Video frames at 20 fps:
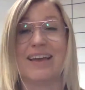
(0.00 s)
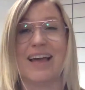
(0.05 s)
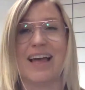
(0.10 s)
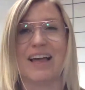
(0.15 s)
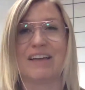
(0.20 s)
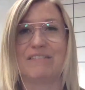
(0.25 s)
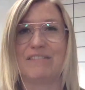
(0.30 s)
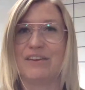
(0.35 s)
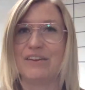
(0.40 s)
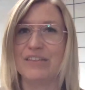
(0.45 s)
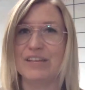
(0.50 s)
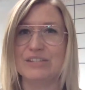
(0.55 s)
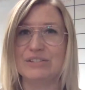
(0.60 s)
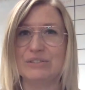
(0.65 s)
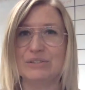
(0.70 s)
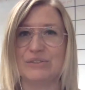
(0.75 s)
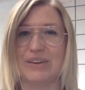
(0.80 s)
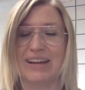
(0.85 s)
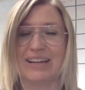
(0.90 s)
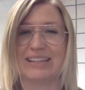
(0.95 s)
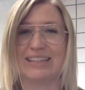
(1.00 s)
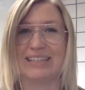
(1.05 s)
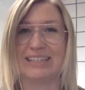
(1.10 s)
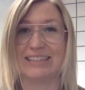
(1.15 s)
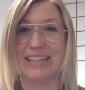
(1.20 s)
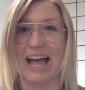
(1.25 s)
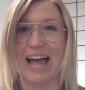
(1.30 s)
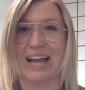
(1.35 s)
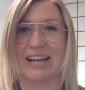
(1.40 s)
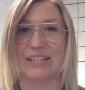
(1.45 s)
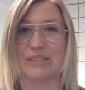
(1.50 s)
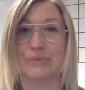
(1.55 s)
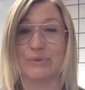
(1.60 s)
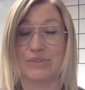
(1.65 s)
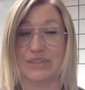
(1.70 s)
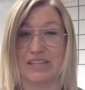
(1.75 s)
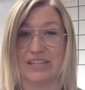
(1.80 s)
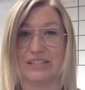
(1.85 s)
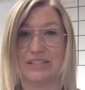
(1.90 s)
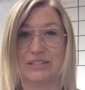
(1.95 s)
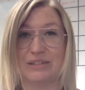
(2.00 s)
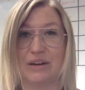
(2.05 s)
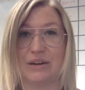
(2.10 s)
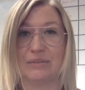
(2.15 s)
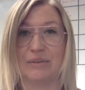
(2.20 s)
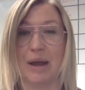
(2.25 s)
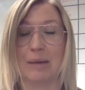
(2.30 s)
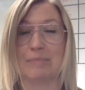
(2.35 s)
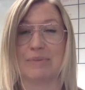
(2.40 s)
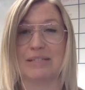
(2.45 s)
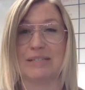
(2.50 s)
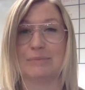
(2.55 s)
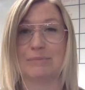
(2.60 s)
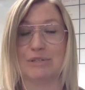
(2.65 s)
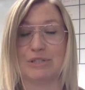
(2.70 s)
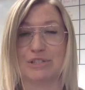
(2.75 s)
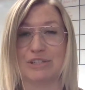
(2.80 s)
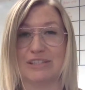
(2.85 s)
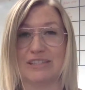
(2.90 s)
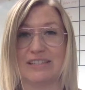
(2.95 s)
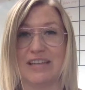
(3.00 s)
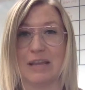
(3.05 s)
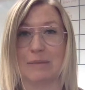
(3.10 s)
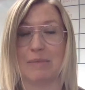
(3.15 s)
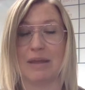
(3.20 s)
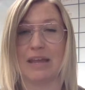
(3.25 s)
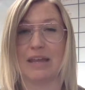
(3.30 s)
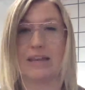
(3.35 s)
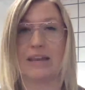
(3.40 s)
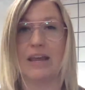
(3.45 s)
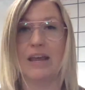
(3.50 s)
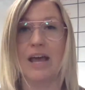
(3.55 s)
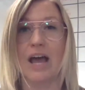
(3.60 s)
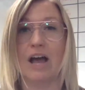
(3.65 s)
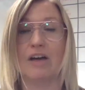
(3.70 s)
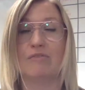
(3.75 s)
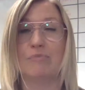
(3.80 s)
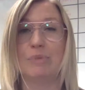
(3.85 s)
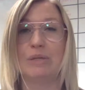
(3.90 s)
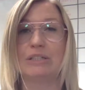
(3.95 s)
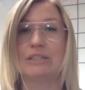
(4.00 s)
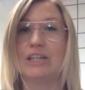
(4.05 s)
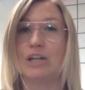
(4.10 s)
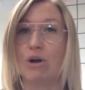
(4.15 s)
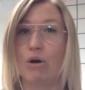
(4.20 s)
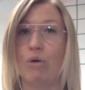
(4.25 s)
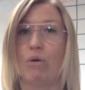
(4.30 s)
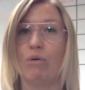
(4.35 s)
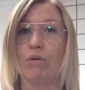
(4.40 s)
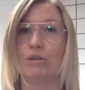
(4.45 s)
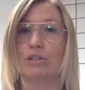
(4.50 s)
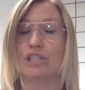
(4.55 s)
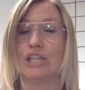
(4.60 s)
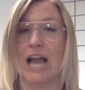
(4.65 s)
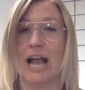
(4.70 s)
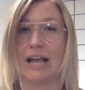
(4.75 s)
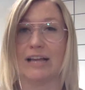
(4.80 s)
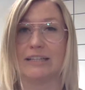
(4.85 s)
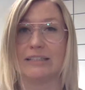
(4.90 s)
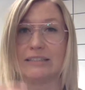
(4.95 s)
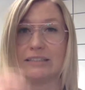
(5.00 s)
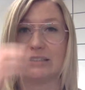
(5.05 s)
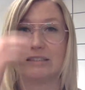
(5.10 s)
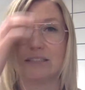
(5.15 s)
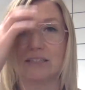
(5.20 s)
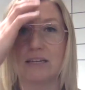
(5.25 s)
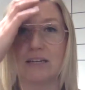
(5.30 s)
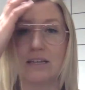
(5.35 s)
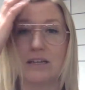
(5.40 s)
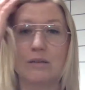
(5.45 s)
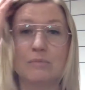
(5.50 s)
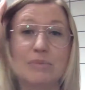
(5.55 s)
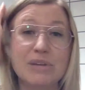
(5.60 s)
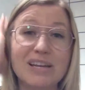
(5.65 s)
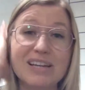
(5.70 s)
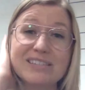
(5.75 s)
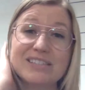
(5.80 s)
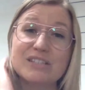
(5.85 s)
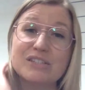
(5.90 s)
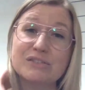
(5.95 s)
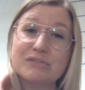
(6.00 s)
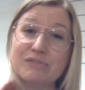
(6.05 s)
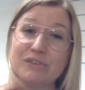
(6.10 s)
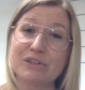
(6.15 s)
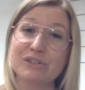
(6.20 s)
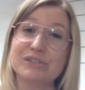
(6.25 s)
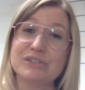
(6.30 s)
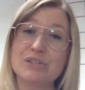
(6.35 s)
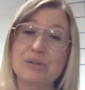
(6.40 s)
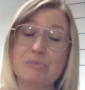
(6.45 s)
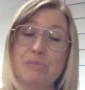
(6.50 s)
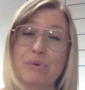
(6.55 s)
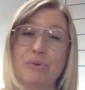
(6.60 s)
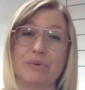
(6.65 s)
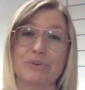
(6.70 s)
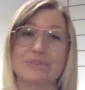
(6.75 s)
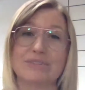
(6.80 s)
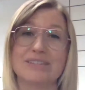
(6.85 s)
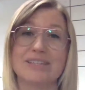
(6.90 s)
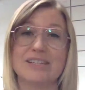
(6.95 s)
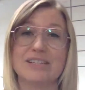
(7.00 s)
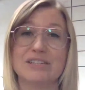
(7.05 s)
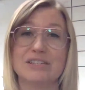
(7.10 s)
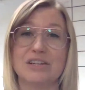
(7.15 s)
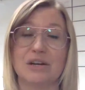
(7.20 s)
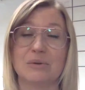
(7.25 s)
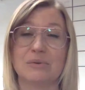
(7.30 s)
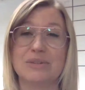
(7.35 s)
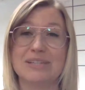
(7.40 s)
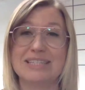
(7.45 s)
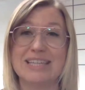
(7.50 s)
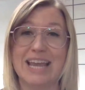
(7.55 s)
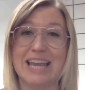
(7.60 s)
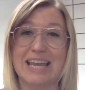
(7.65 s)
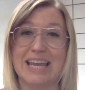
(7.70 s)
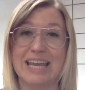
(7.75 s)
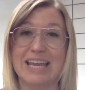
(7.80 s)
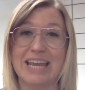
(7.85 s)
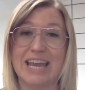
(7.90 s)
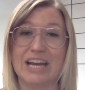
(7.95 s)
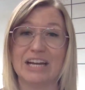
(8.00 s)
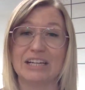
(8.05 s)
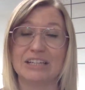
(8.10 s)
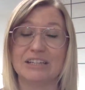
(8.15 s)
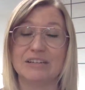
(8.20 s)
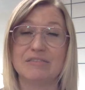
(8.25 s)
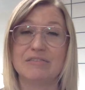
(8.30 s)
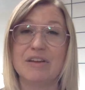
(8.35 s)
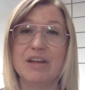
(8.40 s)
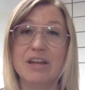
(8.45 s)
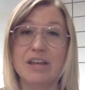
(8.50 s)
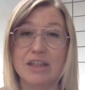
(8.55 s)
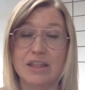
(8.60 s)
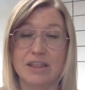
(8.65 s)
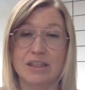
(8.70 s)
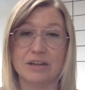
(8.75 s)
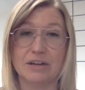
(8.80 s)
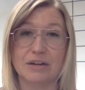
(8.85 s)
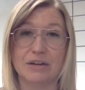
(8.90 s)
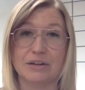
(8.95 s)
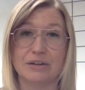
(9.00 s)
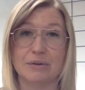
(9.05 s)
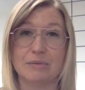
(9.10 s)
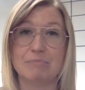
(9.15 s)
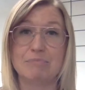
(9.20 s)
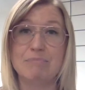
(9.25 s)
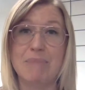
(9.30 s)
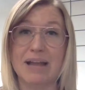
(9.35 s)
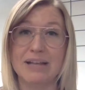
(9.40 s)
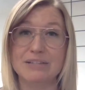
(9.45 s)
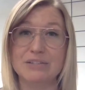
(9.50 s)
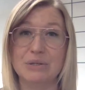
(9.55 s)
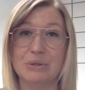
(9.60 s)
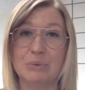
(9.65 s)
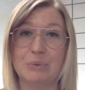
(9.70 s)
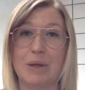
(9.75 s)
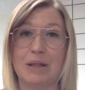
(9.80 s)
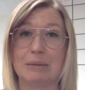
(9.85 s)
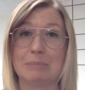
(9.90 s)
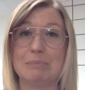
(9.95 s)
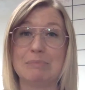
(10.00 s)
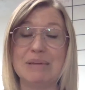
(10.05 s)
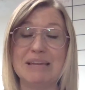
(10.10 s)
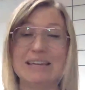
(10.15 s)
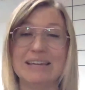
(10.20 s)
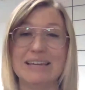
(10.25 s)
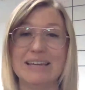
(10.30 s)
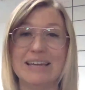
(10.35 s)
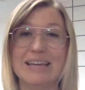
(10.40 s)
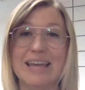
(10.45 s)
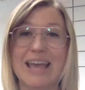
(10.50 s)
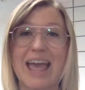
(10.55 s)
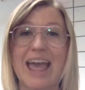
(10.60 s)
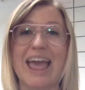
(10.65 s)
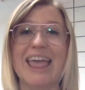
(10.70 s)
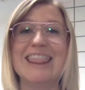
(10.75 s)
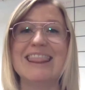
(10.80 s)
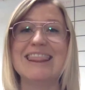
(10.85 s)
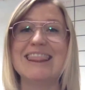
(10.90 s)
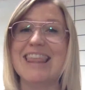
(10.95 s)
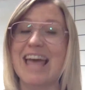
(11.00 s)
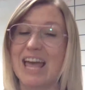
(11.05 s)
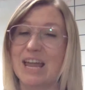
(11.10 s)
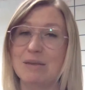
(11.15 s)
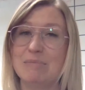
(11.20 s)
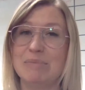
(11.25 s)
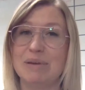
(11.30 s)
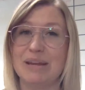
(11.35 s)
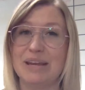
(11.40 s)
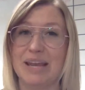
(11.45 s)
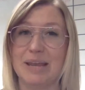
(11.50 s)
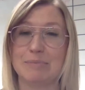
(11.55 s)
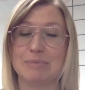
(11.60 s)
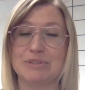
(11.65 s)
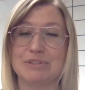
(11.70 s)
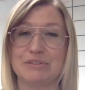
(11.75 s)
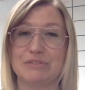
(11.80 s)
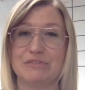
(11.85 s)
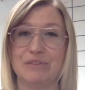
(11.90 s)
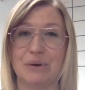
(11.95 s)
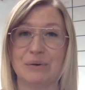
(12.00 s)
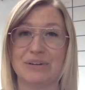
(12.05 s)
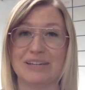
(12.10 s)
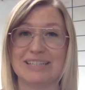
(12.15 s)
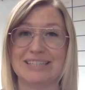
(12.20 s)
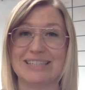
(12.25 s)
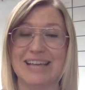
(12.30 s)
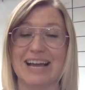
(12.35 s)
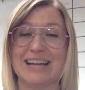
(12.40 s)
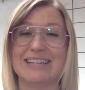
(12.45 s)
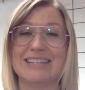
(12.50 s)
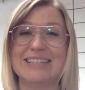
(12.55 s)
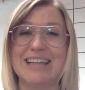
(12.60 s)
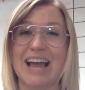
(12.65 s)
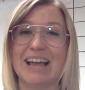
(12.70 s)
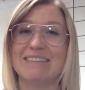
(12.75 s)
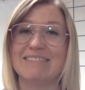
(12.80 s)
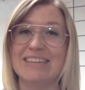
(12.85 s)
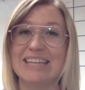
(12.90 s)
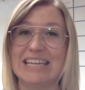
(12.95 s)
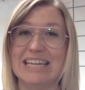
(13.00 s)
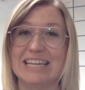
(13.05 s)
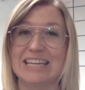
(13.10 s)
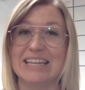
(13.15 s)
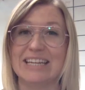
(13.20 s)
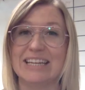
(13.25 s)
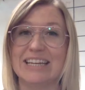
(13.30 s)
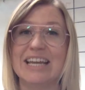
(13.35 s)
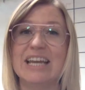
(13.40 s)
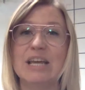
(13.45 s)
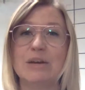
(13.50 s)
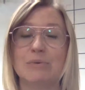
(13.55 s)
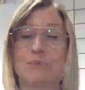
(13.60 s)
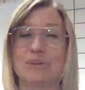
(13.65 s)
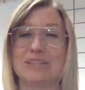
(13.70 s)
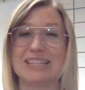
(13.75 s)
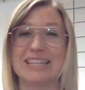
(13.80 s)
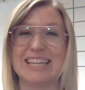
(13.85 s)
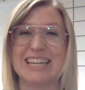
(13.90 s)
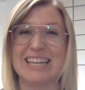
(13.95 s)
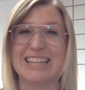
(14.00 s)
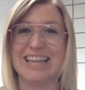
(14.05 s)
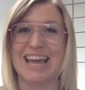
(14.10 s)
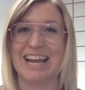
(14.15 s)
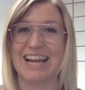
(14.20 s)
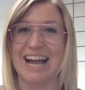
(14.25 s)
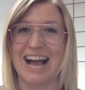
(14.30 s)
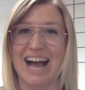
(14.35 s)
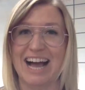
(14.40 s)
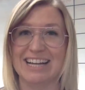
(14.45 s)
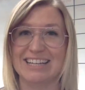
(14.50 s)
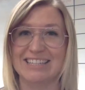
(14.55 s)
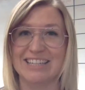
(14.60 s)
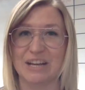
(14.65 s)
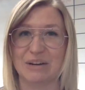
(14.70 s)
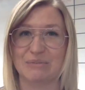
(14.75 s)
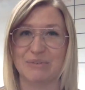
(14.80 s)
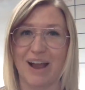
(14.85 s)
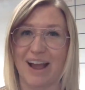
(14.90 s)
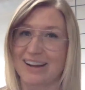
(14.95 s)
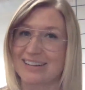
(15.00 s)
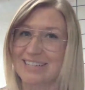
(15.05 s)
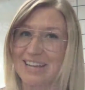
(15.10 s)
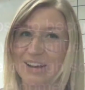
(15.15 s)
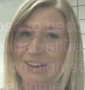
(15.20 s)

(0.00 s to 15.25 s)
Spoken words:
I feel this directly aligns with East Grand Rapids' mission statement of building a whole child, because it's first important to start with taking care of their mental well-being and then being able to focus on diving in with getting that content rocked out.